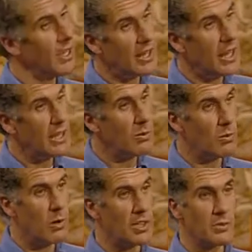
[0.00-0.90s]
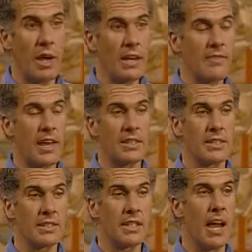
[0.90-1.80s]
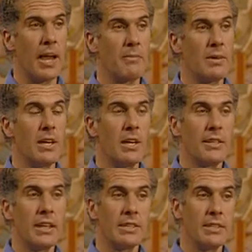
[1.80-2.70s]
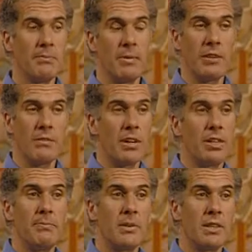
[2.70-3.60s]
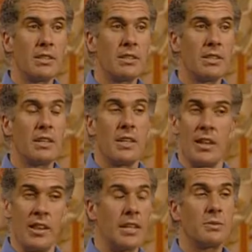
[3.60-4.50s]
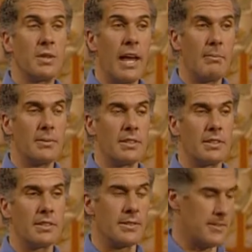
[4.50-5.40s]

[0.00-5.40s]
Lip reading: They weren't aware of that at the time. They simply wrote it because that's what happened.